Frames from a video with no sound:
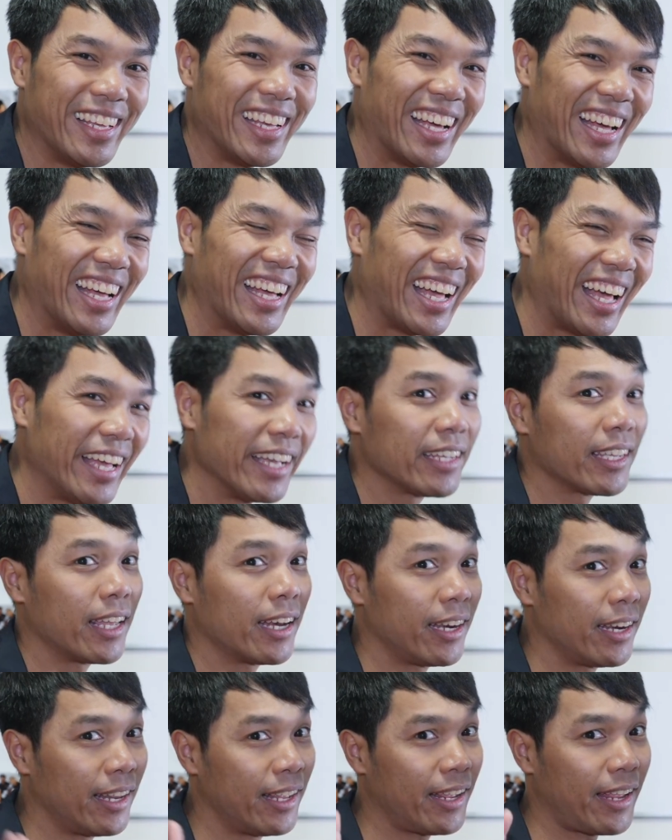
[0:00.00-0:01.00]

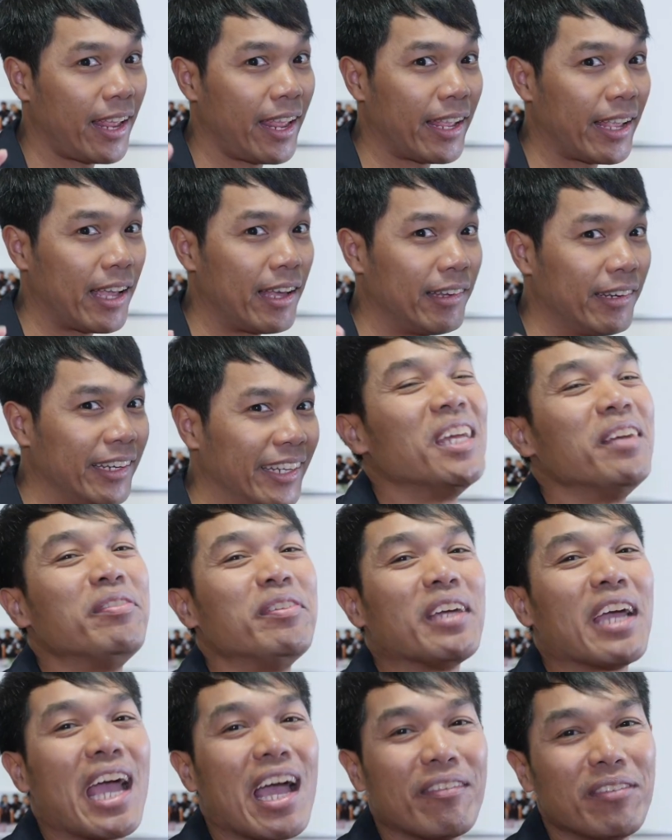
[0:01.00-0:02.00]
Get it? Hang out. If
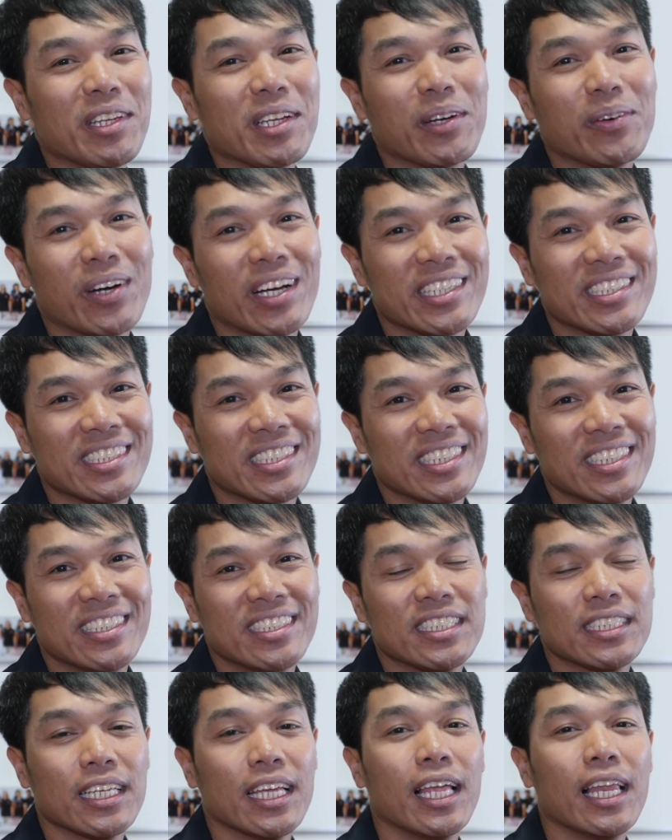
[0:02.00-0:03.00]
you have any
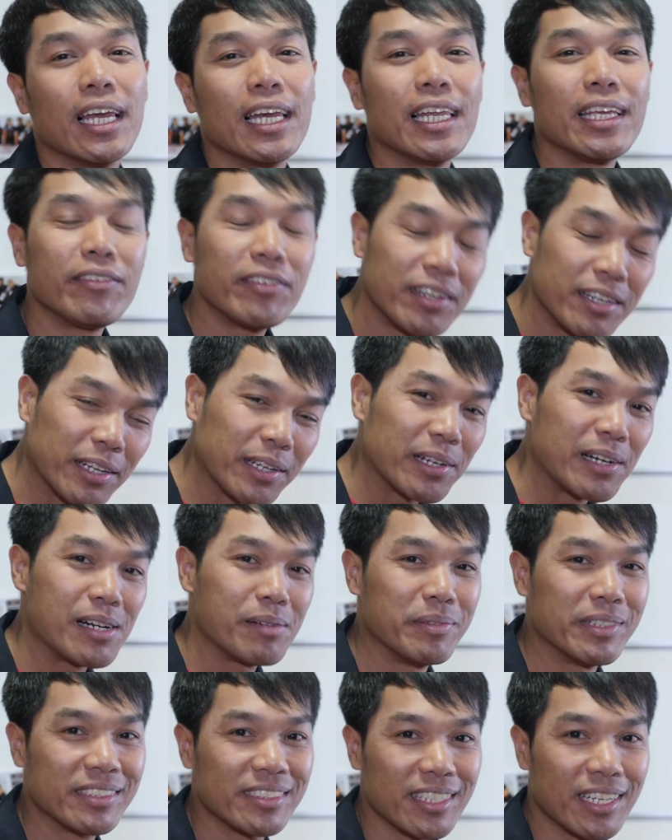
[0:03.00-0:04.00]
questions, leave it in the
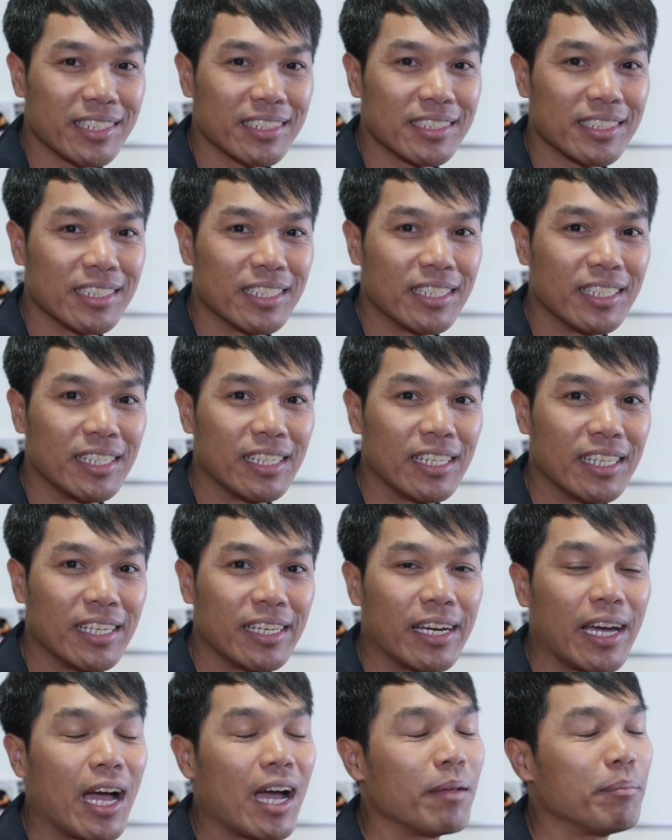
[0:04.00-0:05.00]
comment section.
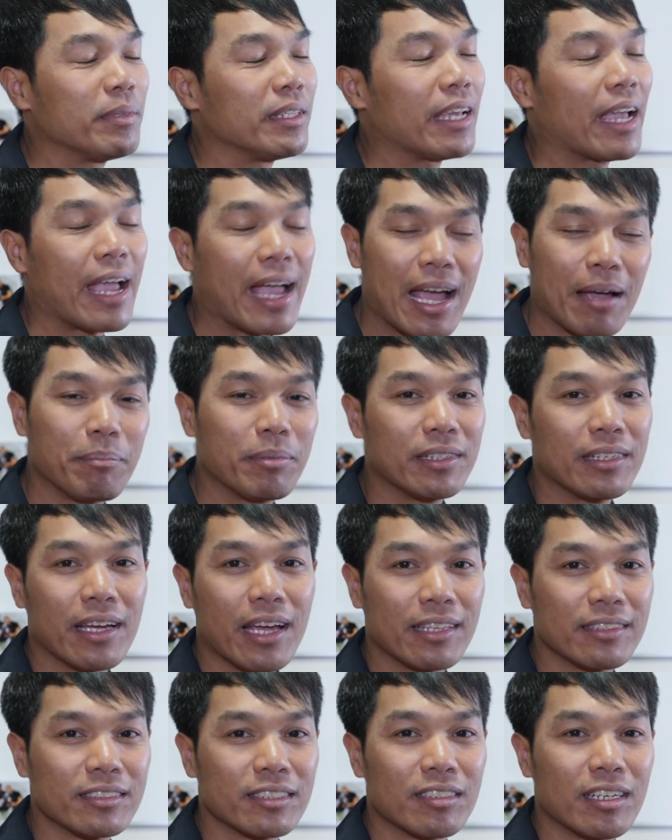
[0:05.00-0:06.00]
I'd be happy to
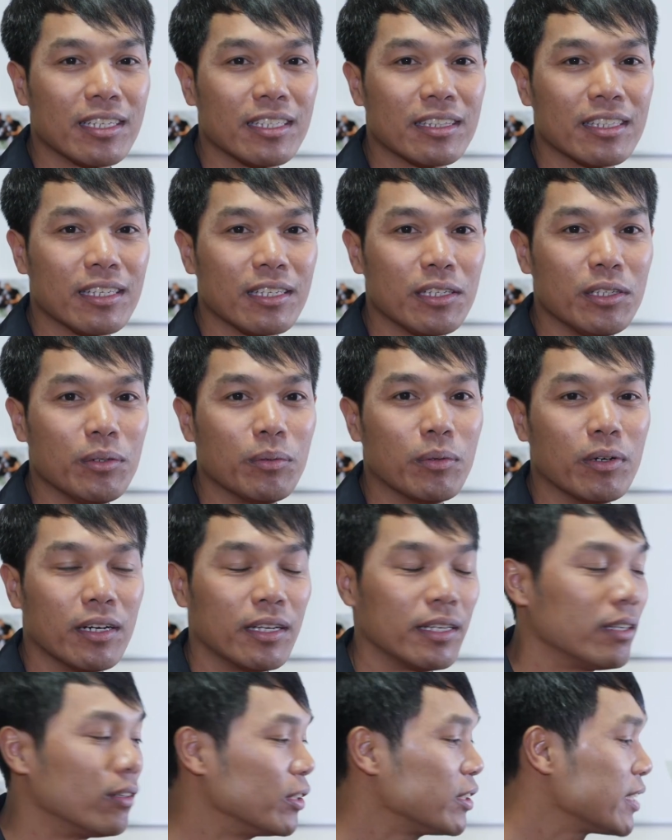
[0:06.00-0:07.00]
answer anything you
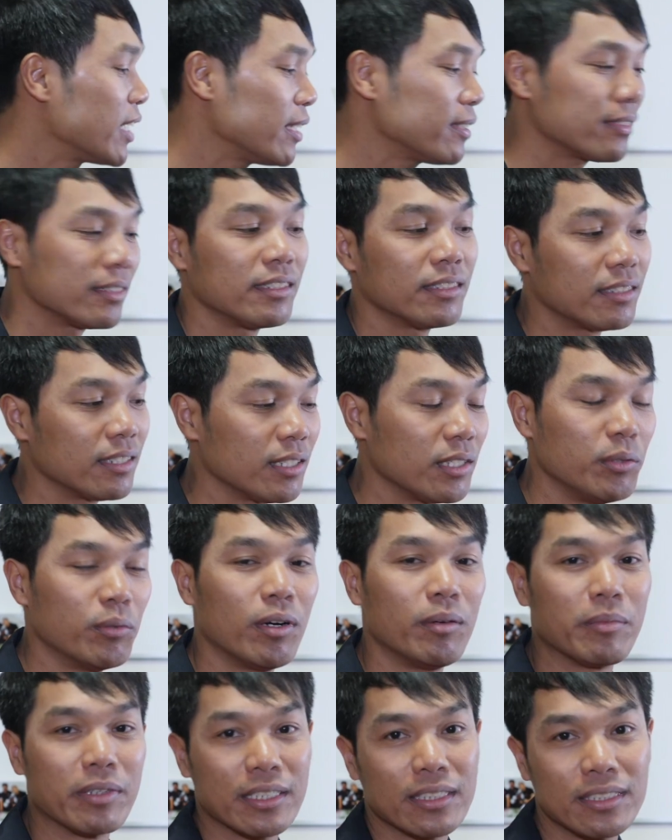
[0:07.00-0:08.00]
want or test anything you
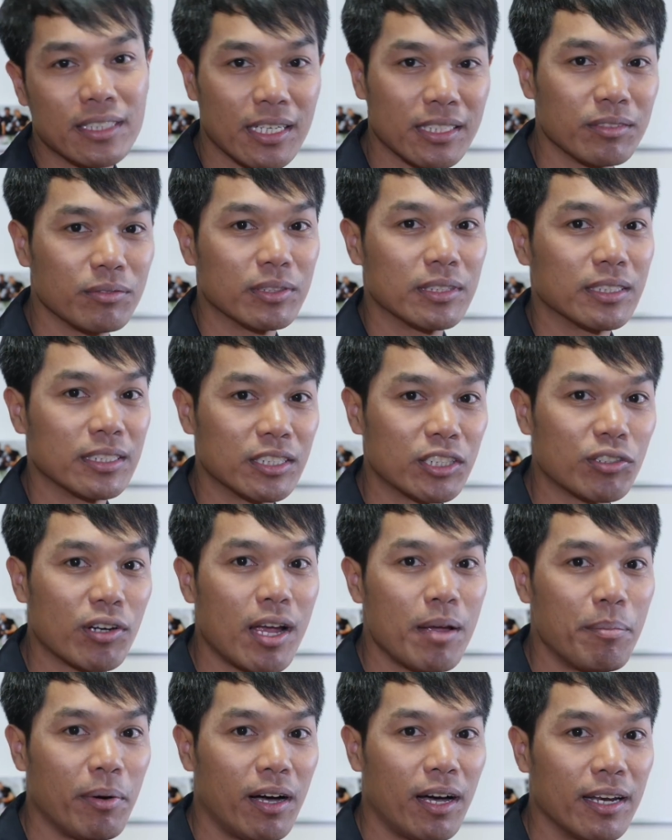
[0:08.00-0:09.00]
want me to test with this
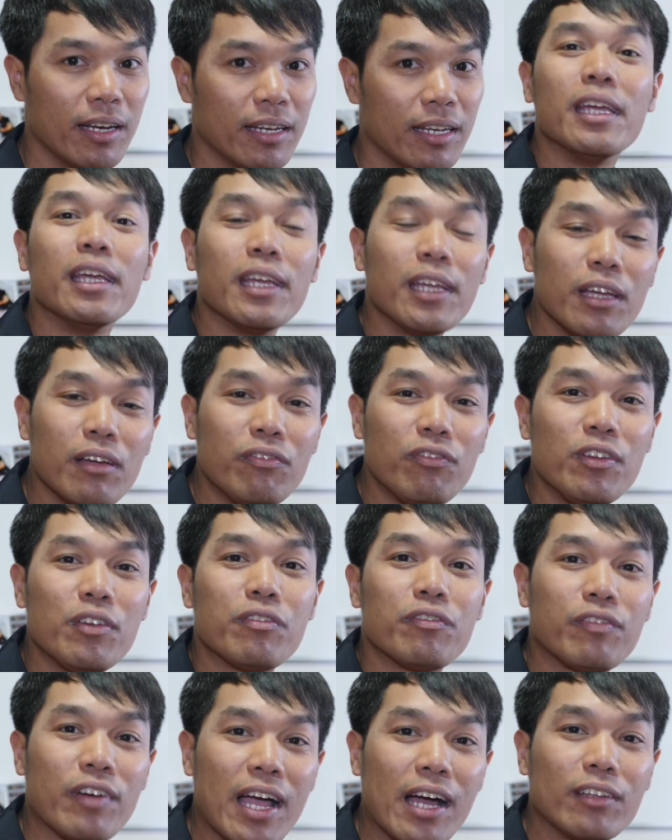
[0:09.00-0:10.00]
tripod. If you
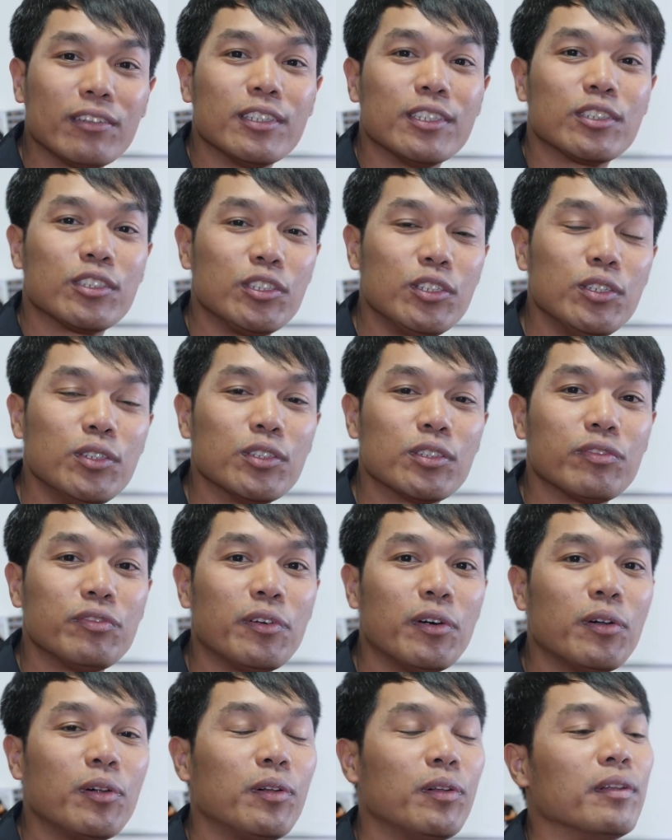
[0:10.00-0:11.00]
found this
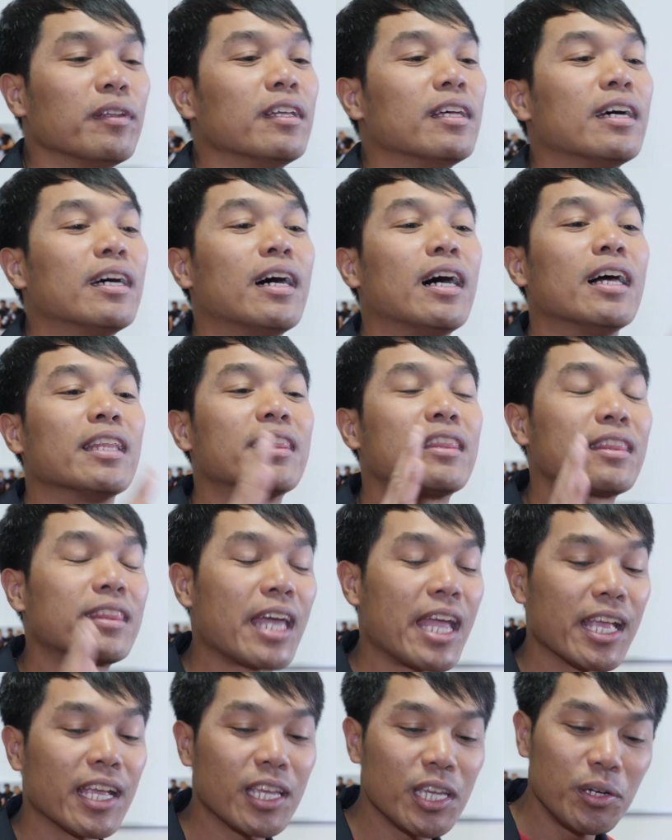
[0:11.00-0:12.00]
useful, a
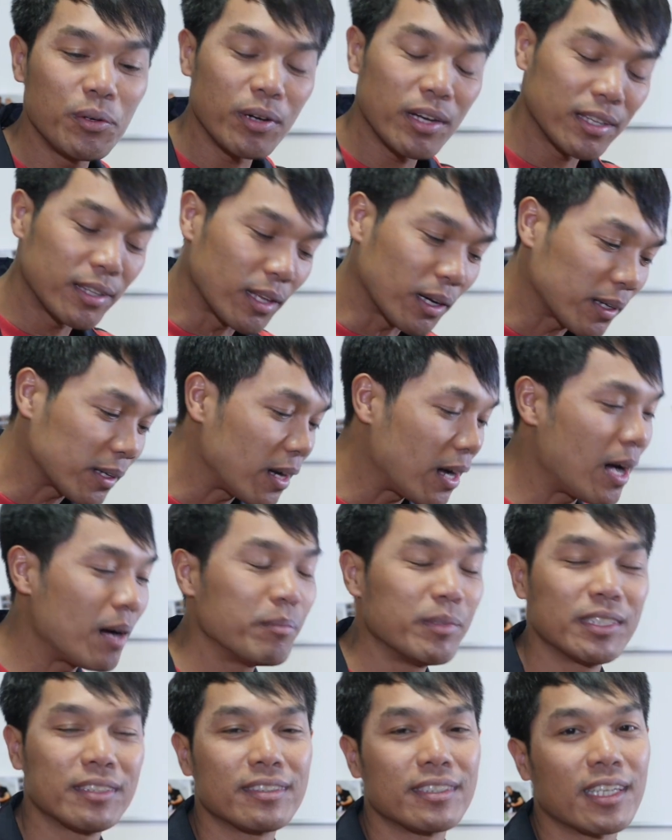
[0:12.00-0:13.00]
thank you in the
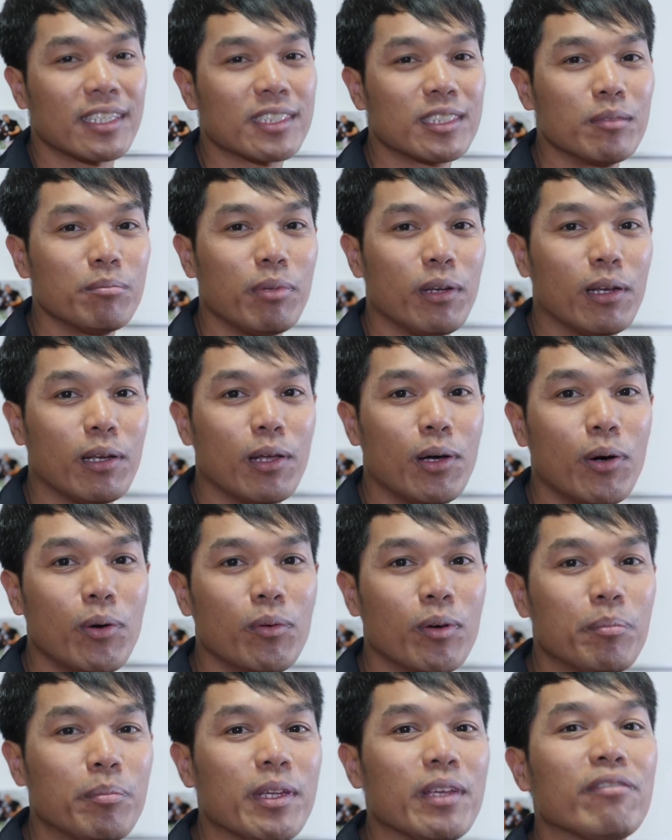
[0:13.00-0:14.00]
comment section below
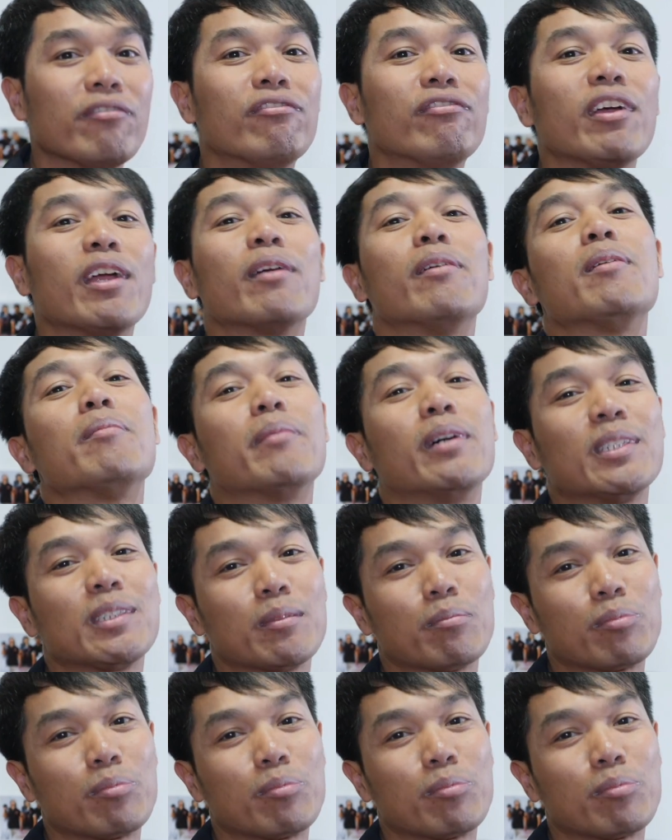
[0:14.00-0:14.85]
would be very much